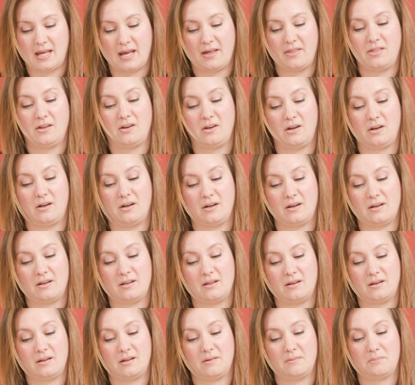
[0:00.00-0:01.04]
other
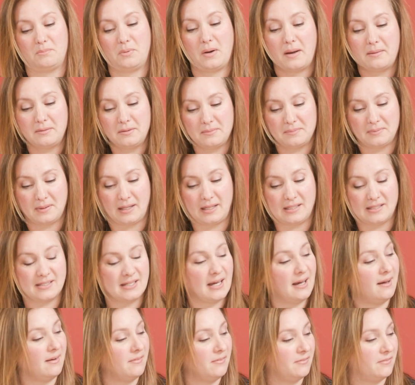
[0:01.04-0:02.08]
probably
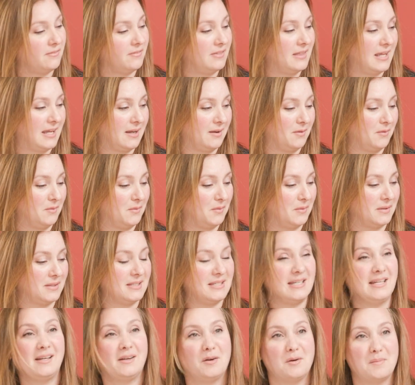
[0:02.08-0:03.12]
tough thing with
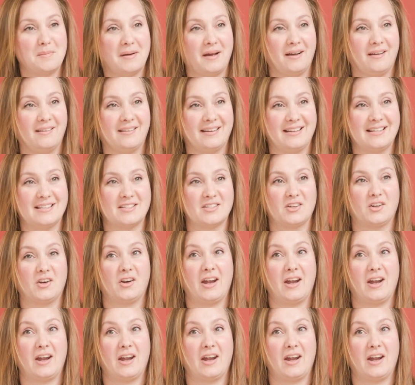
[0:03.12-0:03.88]
Tinkerbell is her